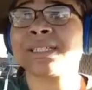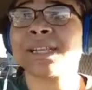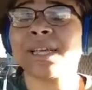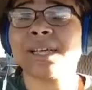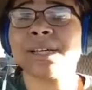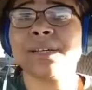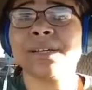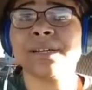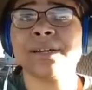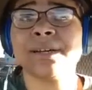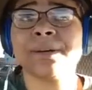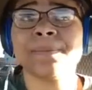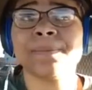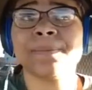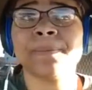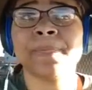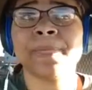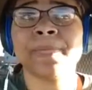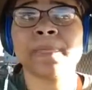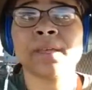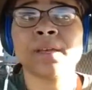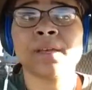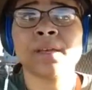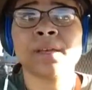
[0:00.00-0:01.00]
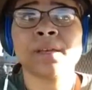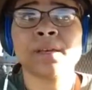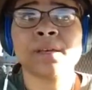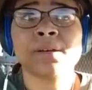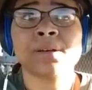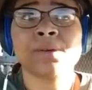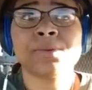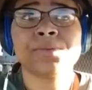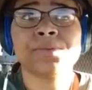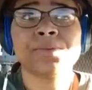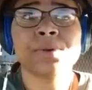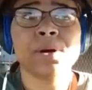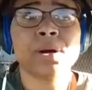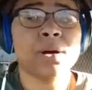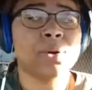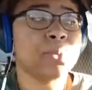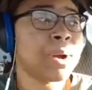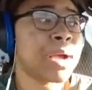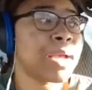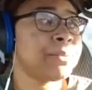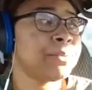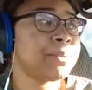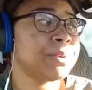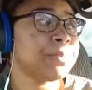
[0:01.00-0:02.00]
and a
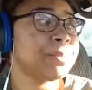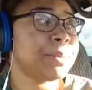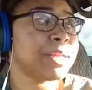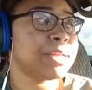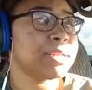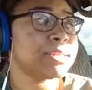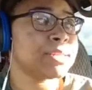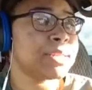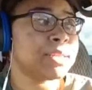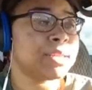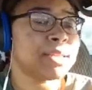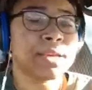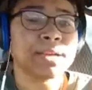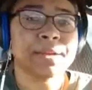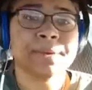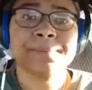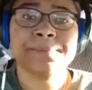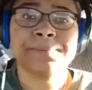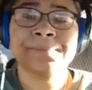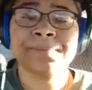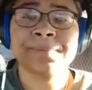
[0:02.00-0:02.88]
white roommate is in there.